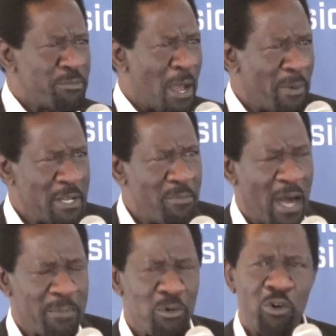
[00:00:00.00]
my money
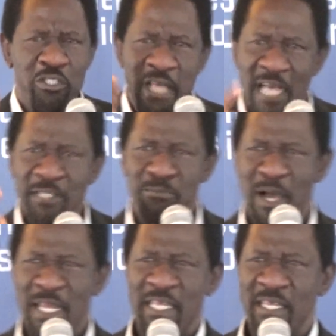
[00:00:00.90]
back, because that
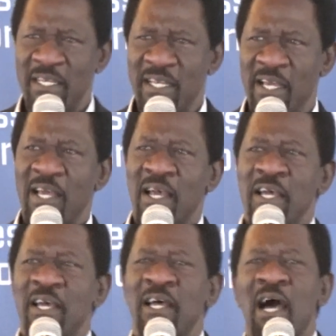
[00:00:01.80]
money
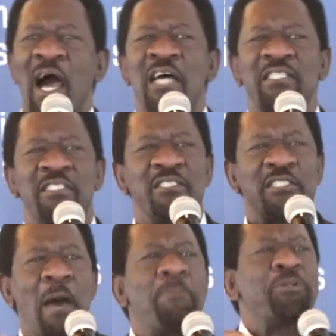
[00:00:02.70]
has
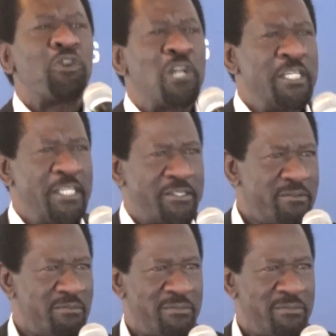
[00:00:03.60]
capital in it,